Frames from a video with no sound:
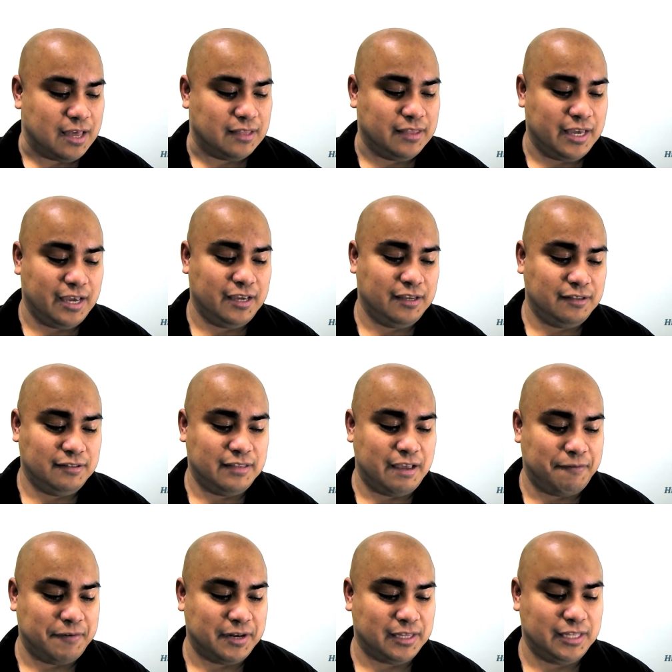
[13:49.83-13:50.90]
they
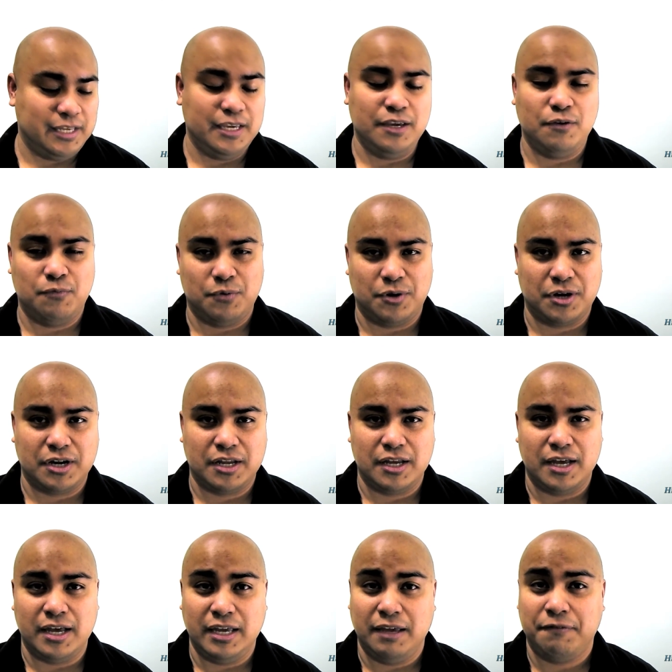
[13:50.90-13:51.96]
definitely work
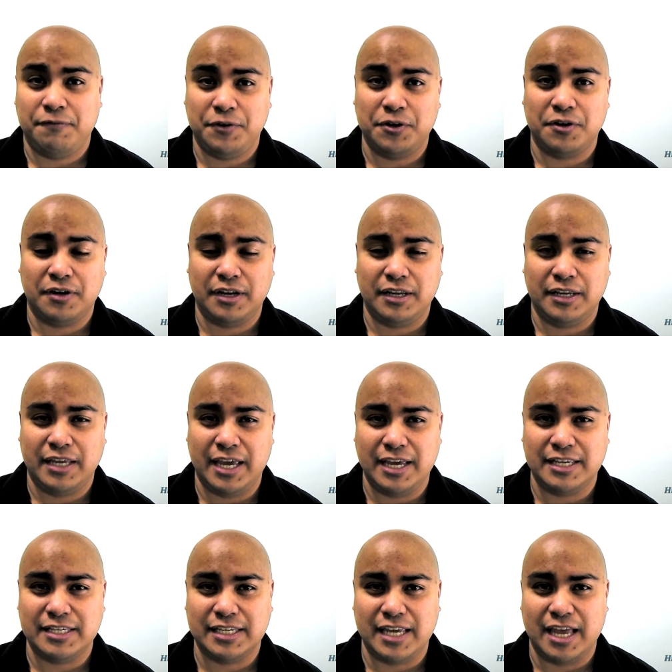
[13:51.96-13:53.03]
if you're
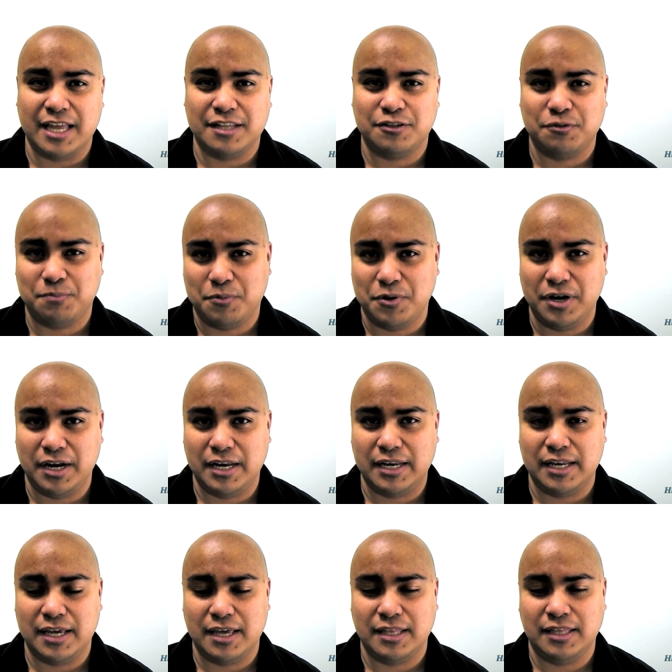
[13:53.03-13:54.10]
case can support
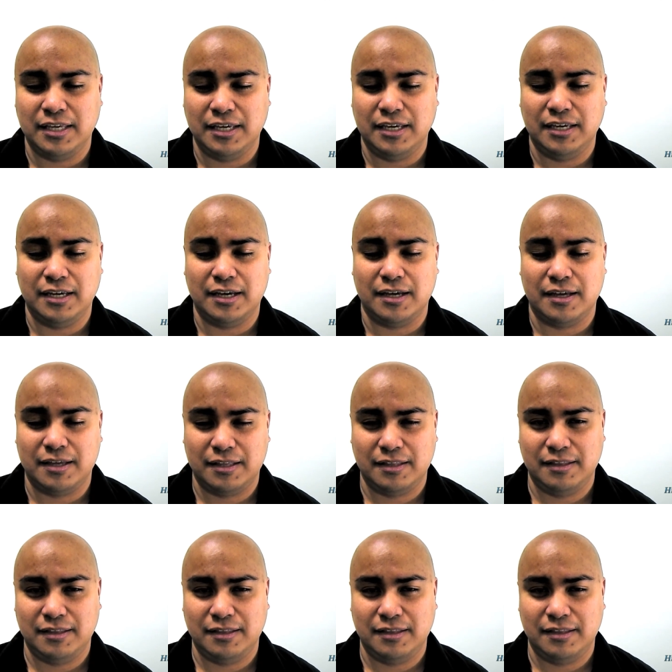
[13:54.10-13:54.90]
uh, the uh,